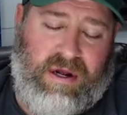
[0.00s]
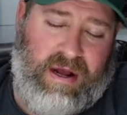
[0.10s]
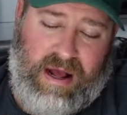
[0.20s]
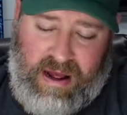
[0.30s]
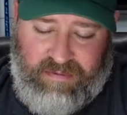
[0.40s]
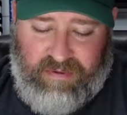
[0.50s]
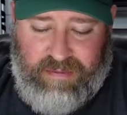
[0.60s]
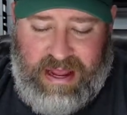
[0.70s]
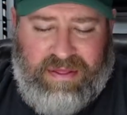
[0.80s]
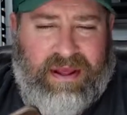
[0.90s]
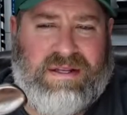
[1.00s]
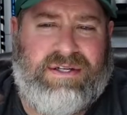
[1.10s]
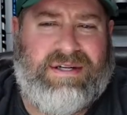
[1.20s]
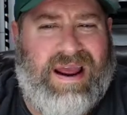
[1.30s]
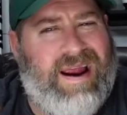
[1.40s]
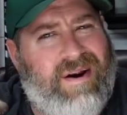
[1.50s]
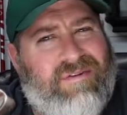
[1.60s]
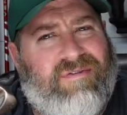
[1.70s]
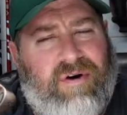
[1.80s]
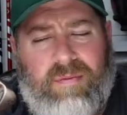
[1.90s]
For me, I think it's just a hair
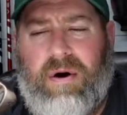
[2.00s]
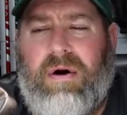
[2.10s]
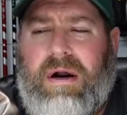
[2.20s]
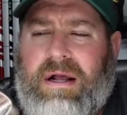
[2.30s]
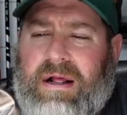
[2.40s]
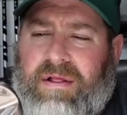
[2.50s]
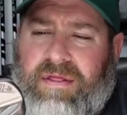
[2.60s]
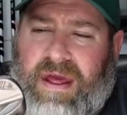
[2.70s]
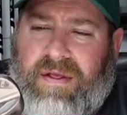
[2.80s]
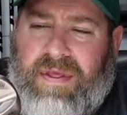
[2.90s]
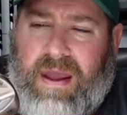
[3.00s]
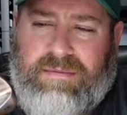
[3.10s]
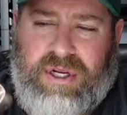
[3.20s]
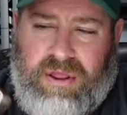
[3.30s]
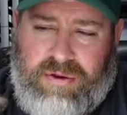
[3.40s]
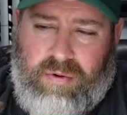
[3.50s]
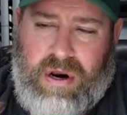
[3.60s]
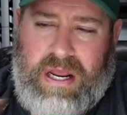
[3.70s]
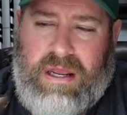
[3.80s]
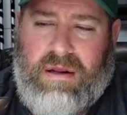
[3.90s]
firmer than the
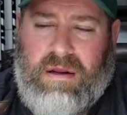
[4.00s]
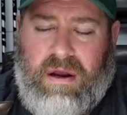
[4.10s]
MG3